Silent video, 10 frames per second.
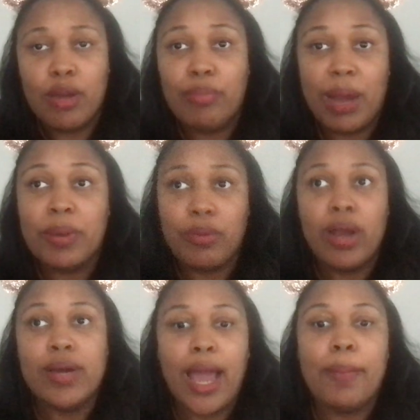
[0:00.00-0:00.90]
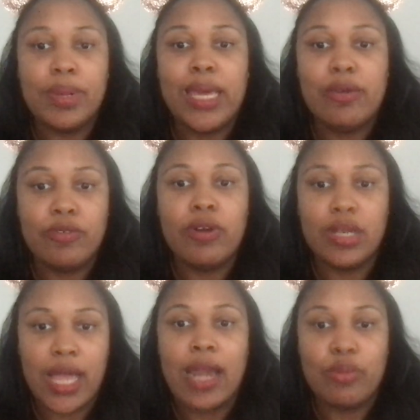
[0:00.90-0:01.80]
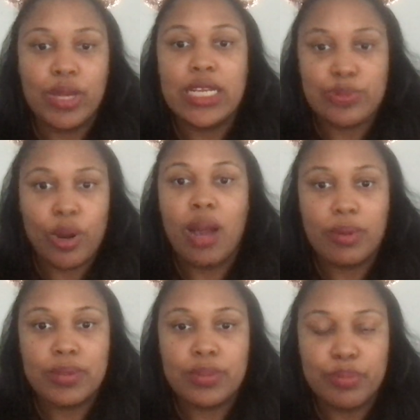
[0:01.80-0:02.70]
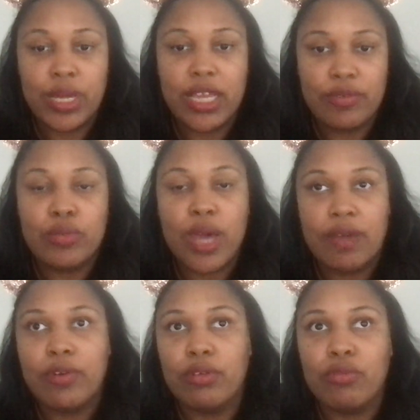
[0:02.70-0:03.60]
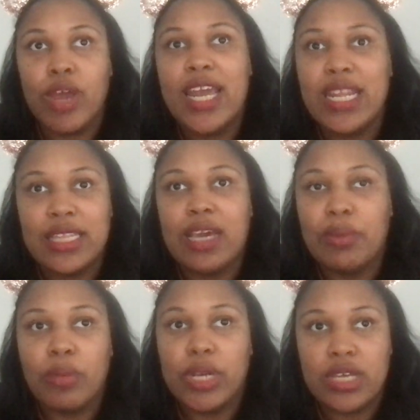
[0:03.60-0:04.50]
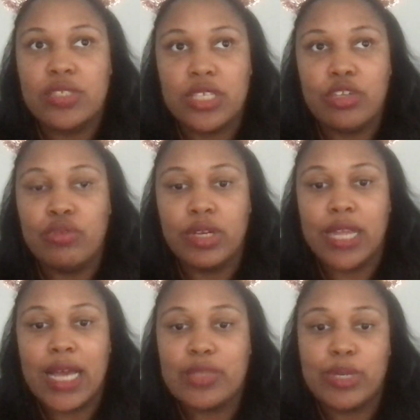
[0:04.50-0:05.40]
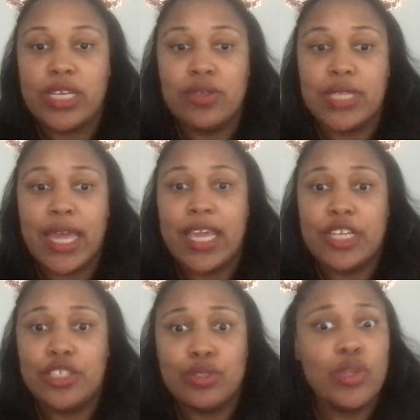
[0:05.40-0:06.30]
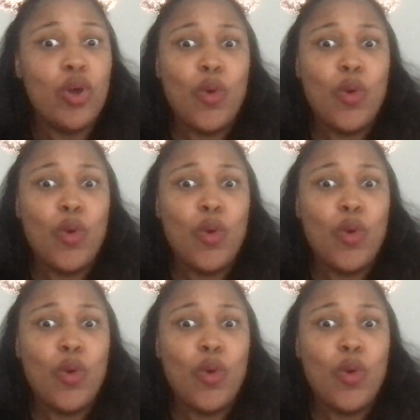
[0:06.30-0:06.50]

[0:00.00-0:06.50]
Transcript: Bobby Brown got blamed for a lot of Whitney's problems, but if you ever read anything about Whitney Houston, you realize Whitney Houston had issues